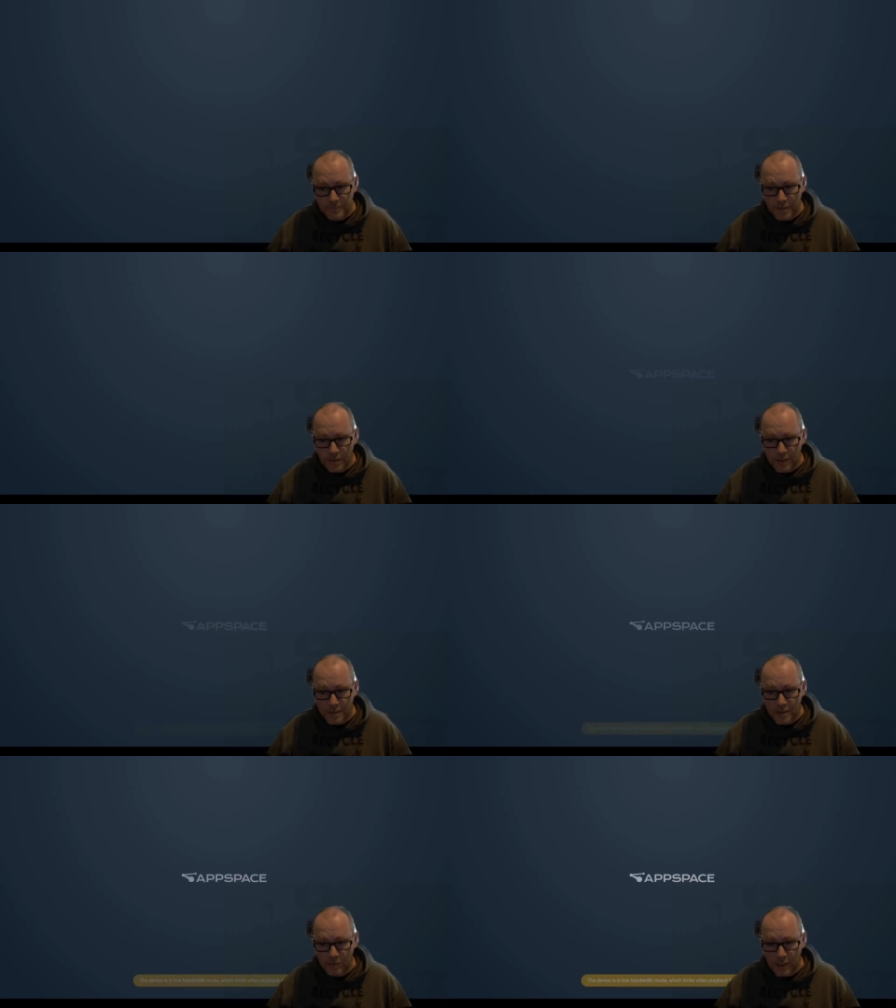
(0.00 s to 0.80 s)
All right,
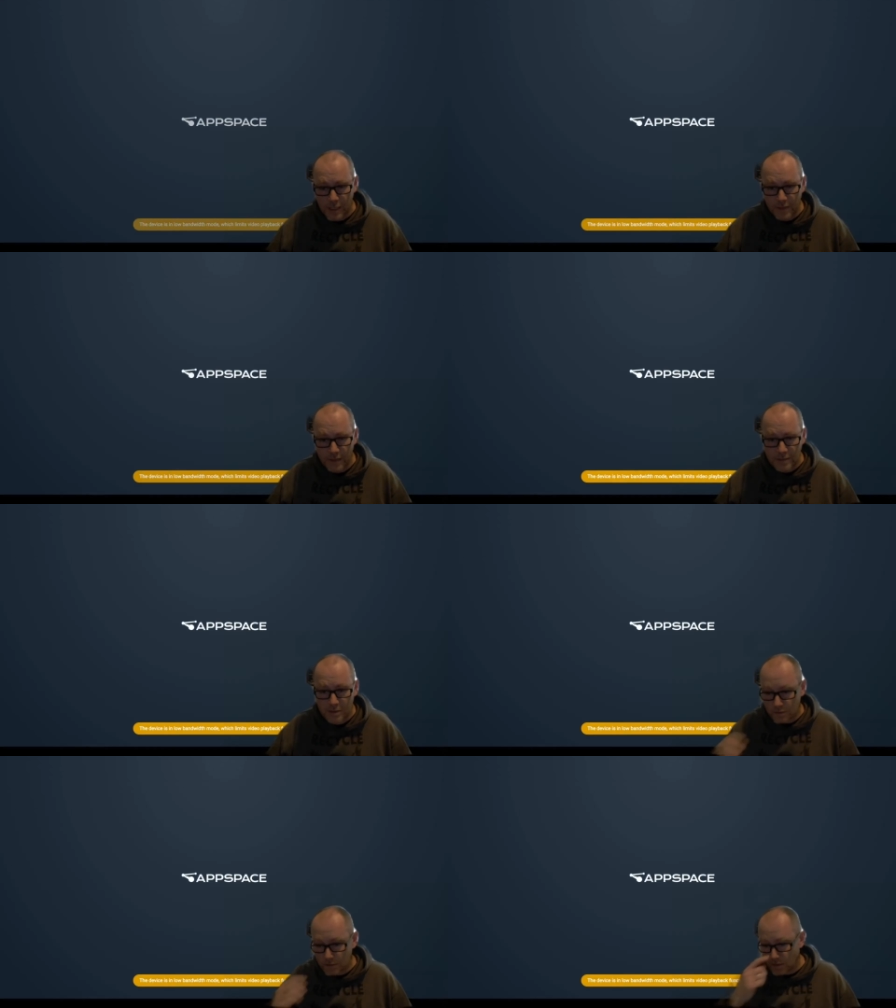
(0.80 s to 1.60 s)
so we have our
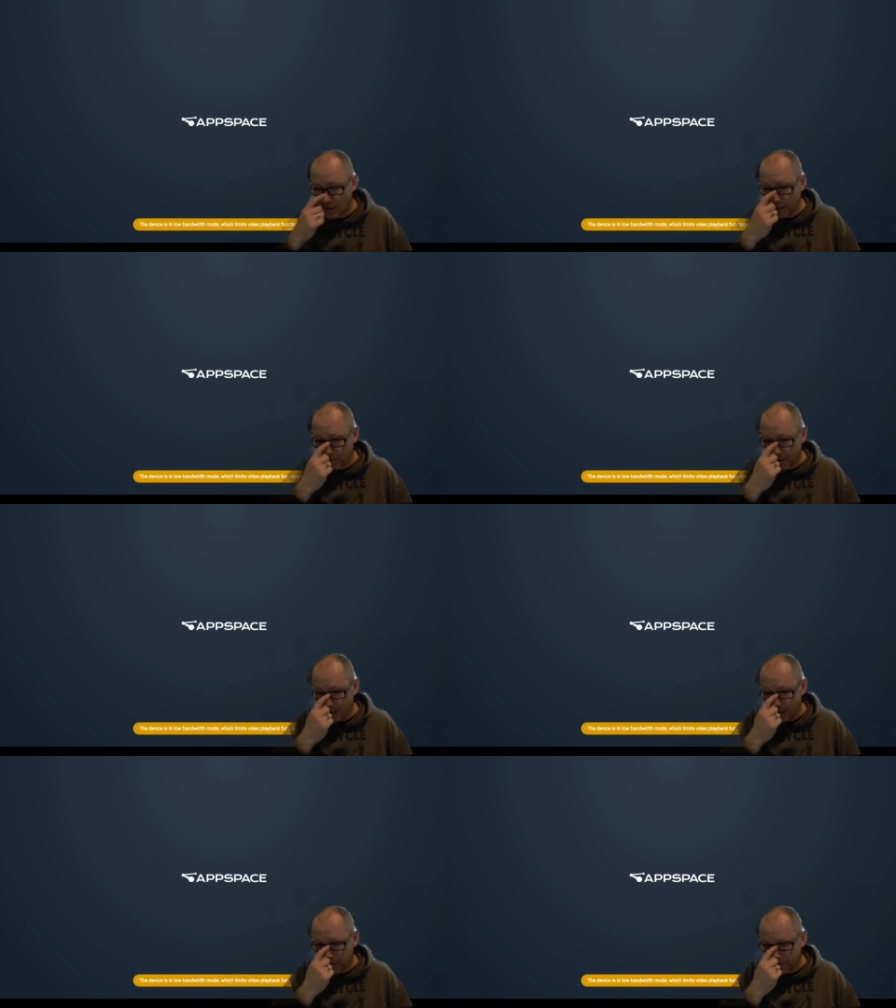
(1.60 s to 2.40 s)
digital signage back
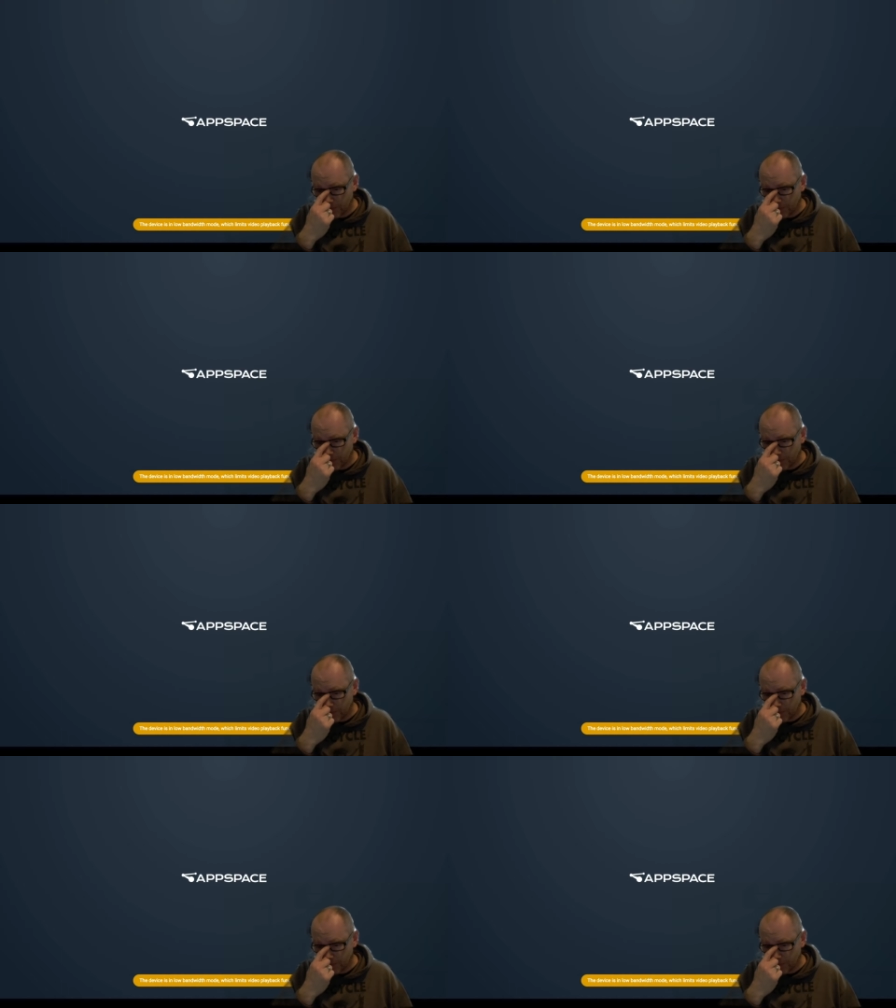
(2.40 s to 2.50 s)
up.